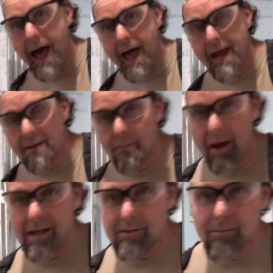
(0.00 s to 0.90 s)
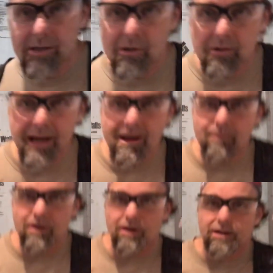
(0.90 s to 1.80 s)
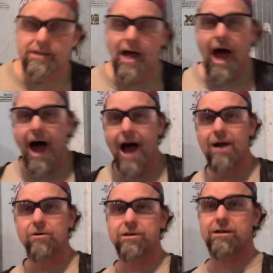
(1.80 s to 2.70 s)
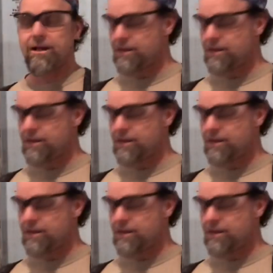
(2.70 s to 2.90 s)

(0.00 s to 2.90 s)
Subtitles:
In basements or damp areas, I always like to